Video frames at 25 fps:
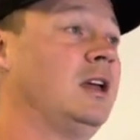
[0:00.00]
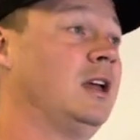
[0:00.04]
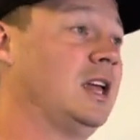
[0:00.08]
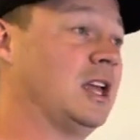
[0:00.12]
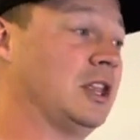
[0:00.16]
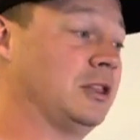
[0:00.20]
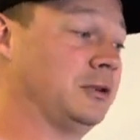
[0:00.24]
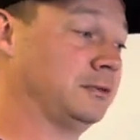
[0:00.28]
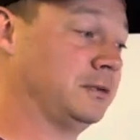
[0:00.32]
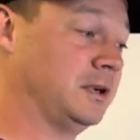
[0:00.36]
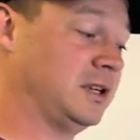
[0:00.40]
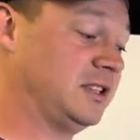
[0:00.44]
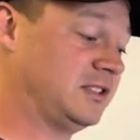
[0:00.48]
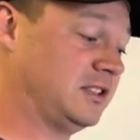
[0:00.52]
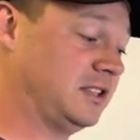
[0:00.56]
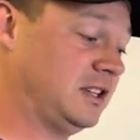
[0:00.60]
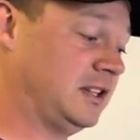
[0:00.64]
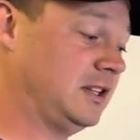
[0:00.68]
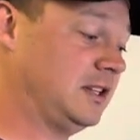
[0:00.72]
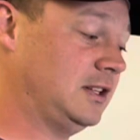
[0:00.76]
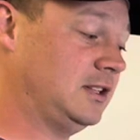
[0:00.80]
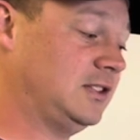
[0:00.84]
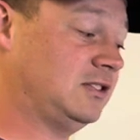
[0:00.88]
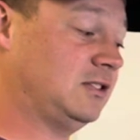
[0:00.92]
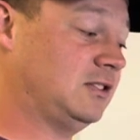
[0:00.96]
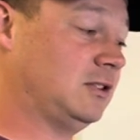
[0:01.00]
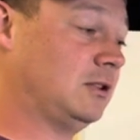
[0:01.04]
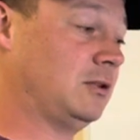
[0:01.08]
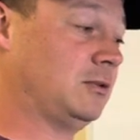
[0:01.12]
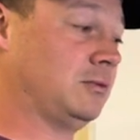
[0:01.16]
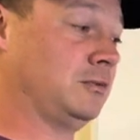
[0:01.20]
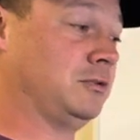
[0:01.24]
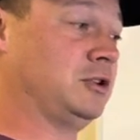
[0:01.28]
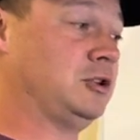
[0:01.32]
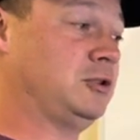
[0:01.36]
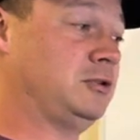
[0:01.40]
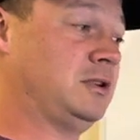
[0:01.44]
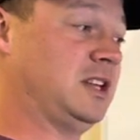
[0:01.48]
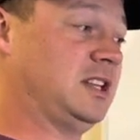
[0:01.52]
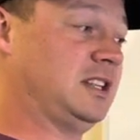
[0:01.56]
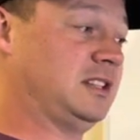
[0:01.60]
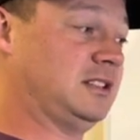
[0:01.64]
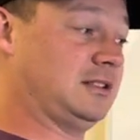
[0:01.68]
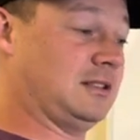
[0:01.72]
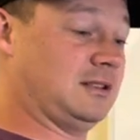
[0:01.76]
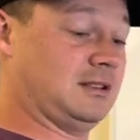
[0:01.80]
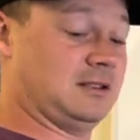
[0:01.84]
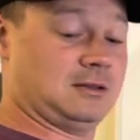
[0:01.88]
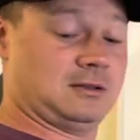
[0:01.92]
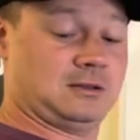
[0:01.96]
And the reason is when you get
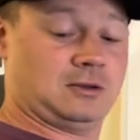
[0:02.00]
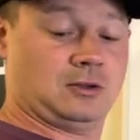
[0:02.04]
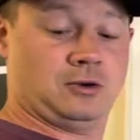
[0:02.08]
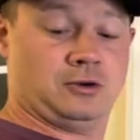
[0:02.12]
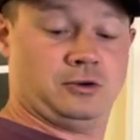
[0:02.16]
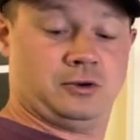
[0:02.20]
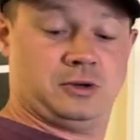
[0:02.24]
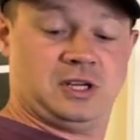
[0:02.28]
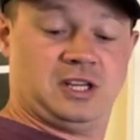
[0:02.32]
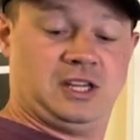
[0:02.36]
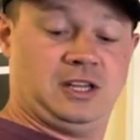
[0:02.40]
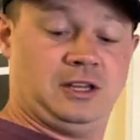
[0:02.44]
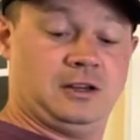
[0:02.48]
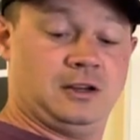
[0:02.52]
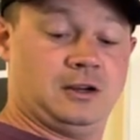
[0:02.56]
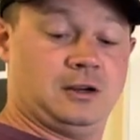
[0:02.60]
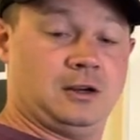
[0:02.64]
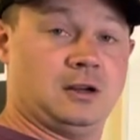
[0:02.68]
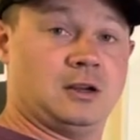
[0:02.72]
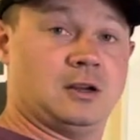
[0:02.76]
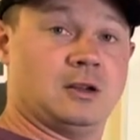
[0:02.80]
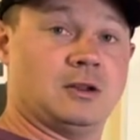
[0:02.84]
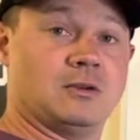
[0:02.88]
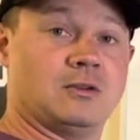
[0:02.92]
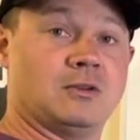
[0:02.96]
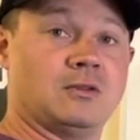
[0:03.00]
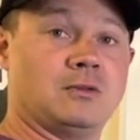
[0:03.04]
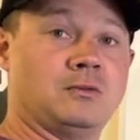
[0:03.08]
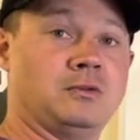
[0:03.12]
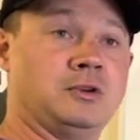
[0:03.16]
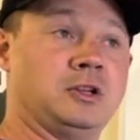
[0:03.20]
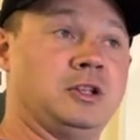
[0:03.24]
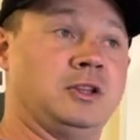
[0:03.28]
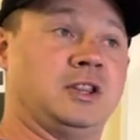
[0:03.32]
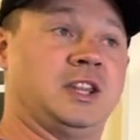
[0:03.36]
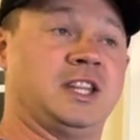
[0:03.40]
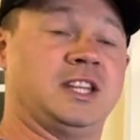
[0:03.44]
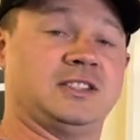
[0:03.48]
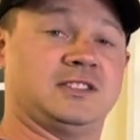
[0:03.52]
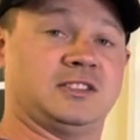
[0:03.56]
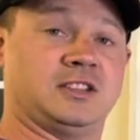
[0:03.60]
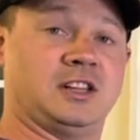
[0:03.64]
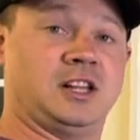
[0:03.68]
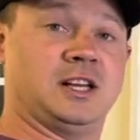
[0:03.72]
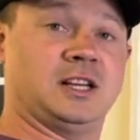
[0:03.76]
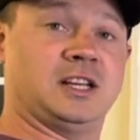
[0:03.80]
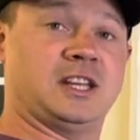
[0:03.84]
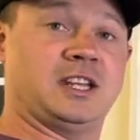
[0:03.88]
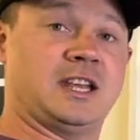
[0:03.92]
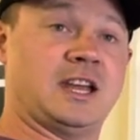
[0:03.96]
going here, what do you think's
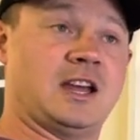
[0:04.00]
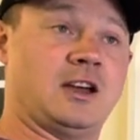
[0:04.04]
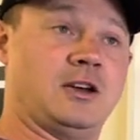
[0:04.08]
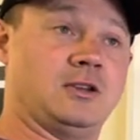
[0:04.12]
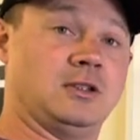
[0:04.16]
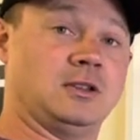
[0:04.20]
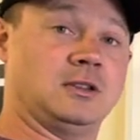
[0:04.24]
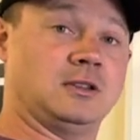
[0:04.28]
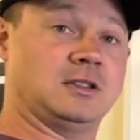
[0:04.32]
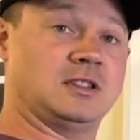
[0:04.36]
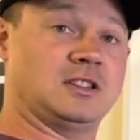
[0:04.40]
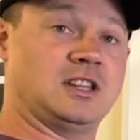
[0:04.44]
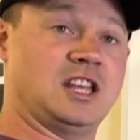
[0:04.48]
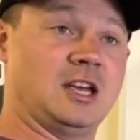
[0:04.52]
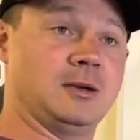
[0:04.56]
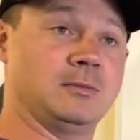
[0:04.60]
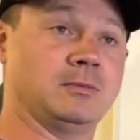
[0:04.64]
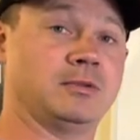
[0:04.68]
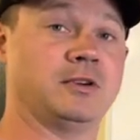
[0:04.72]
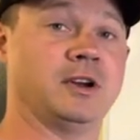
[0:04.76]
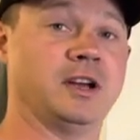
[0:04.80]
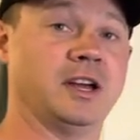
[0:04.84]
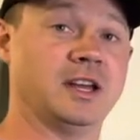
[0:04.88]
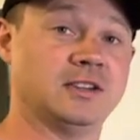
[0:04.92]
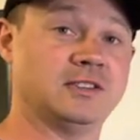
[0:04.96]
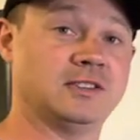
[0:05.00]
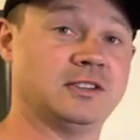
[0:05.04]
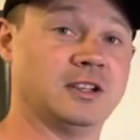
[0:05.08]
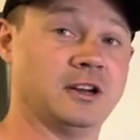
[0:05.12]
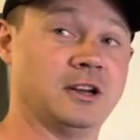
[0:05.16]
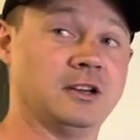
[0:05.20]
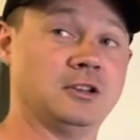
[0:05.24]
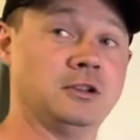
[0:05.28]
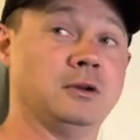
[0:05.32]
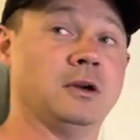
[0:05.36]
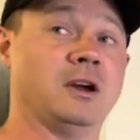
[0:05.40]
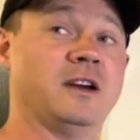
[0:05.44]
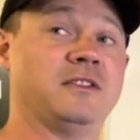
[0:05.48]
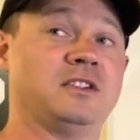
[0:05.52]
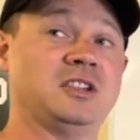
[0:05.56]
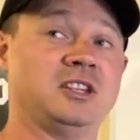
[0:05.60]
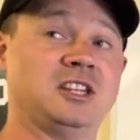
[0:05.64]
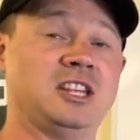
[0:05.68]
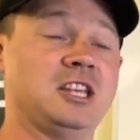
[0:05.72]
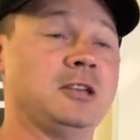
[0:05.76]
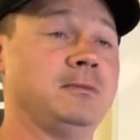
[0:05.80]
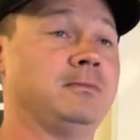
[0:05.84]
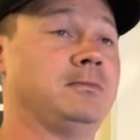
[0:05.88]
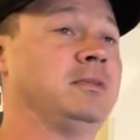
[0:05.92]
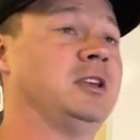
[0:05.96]
locking out that press? All right, you have to
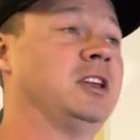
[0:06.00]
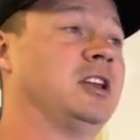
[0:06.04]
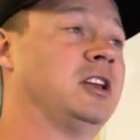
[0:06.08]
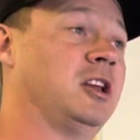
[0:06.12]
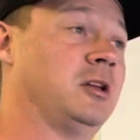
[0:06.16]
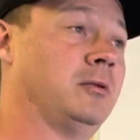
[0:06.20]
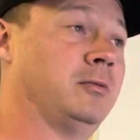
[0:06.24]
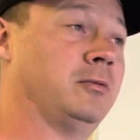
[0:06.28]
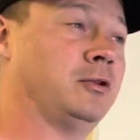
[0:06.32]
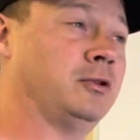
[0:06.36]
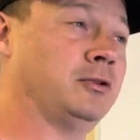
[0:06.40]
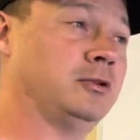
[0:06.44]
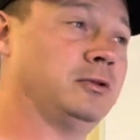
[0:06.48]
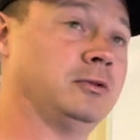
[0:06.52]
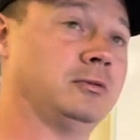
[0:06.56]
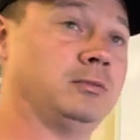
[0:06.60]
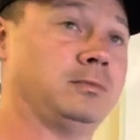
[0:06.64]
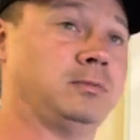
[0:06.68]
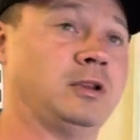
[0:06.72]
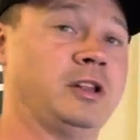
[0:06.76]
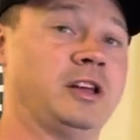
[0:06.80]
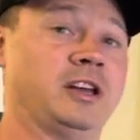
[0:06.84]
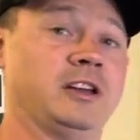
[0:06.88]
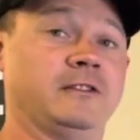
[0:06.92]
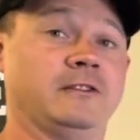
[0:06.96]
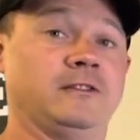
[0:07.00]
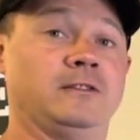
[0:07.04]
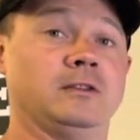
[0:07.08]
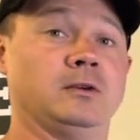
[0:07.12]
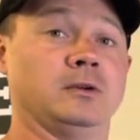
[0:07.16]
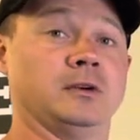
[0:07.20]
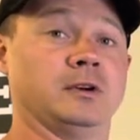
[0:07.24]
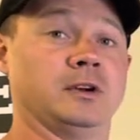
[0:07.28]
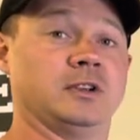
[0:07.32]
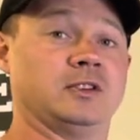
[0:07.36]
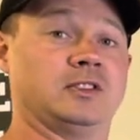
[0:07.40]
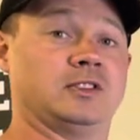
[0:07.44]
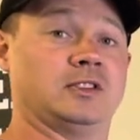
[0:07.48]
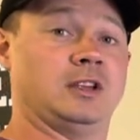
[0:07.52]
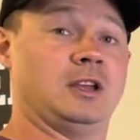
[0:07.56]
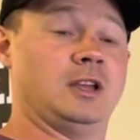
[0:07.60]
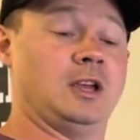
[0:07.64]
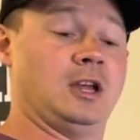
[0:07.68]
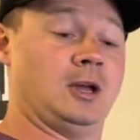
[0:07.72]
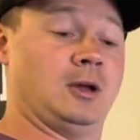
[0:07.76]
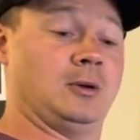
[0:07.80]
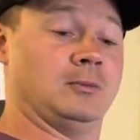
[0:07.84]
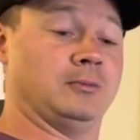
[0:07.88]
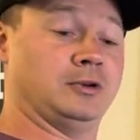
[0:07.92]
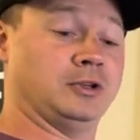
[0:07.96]
keep being able to apply force,
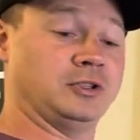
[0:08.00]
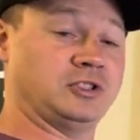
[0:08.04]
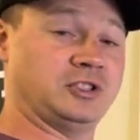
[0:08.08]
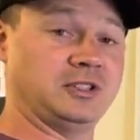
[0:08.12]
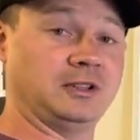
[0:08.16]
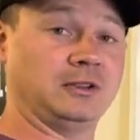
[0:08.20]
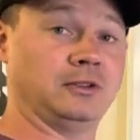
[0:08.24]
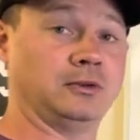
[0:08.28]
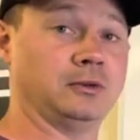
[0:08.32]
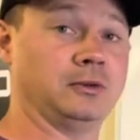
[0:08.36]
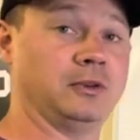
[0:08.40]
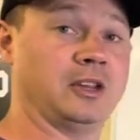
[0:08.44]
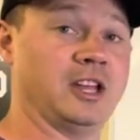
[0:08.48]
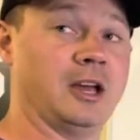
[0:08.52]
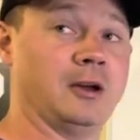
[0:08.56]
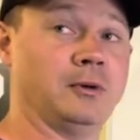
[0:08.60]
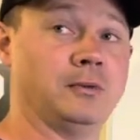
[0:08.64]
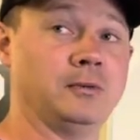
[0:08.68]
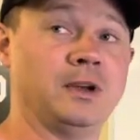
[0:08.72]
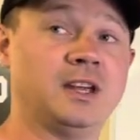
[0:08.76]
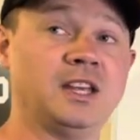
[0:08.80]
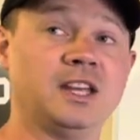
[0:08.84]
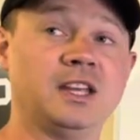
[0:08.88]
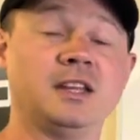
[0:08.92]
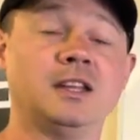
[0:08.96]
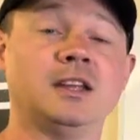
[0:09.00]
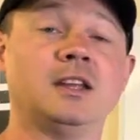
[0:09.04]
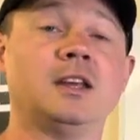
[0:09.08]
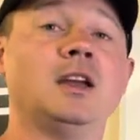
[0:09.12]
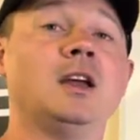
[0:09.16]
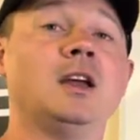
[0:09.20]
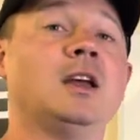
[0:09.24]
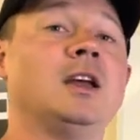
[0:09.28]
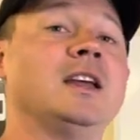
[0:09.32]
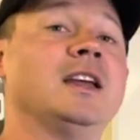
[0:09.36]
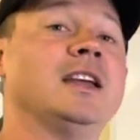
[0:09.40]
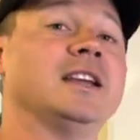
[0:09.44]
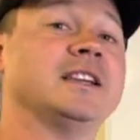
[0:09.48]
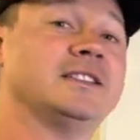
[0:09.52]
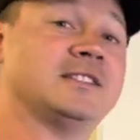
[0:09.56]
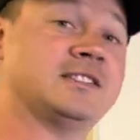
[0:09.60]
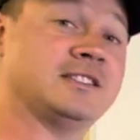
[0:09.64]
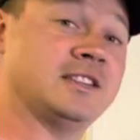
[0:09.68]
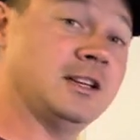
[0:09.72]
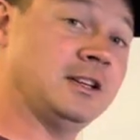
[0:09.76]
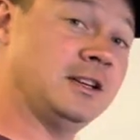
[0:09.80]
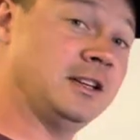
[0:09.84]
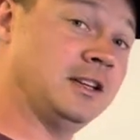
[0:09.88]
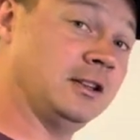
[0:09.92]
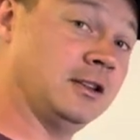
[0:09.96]
pushing through that weight,
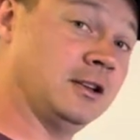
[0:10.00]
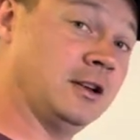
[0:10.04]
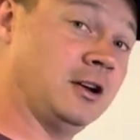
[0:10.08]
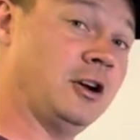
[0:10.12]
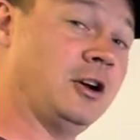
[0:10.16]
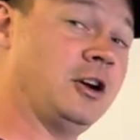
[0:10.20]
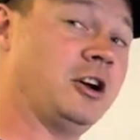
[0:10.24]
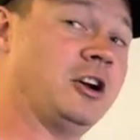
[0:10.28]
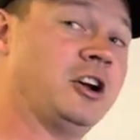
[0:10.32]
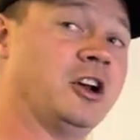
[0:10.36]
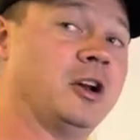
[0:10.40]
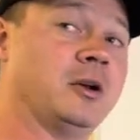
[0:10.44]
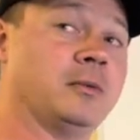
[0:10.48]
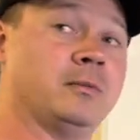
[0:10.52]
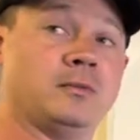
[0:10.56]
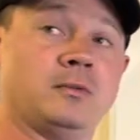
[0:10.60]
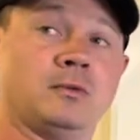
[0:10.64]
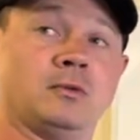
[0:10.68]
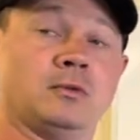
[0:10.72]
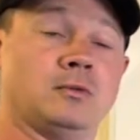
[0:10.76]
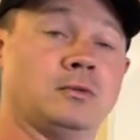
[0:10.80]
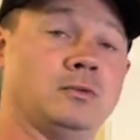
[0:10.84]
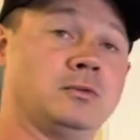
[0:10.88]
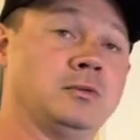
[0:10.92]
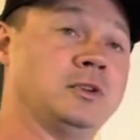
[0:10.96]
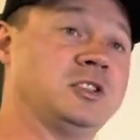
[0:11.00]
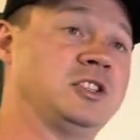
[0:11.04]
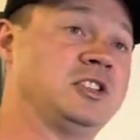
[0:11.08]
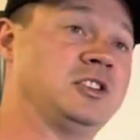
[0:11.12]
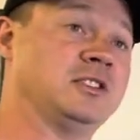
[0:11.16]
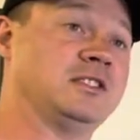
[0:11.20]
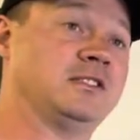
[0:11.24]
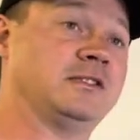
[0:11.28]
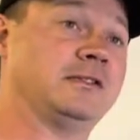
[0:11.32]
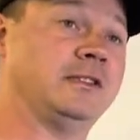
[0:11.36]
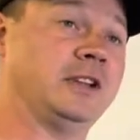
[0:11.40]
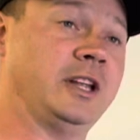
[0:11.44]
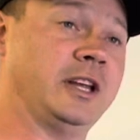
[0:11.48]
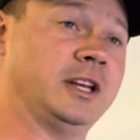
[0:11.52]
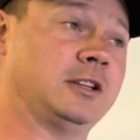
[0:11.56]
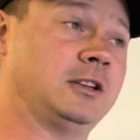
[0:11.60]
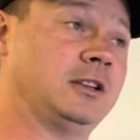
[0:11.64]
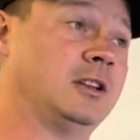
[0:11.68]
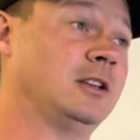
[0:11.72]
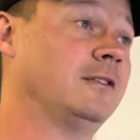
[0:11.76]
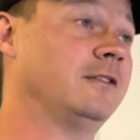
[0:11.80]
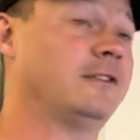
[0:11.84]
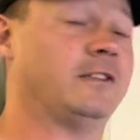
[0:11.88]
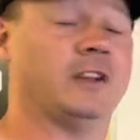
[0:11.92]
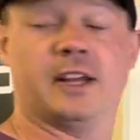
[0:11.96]
extending the arm, which is flex,
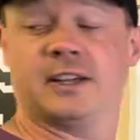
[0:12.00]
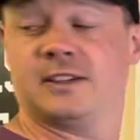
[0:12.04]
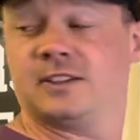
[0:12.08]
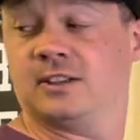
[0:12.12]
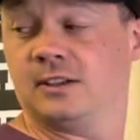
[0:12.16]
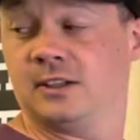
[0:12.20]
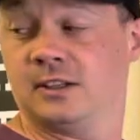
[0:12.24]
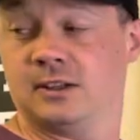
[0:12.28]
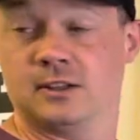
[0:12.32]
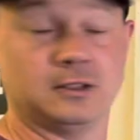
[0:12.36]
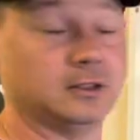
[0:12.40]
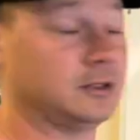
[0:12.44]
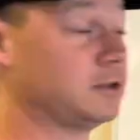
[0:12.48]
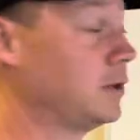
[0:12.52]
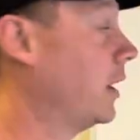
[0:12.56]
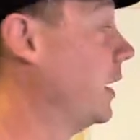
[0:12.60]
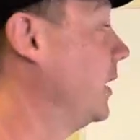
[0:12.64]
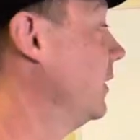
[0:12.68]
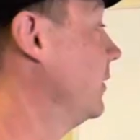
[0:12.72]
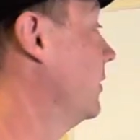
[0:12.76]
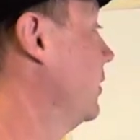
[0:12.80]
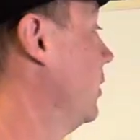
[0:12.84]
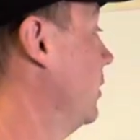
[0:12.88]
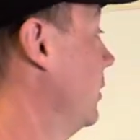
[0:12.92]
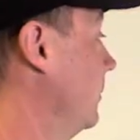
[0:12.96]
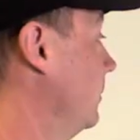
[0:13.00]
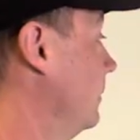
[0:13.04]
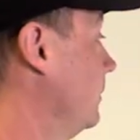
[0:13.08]
flexing the tricep.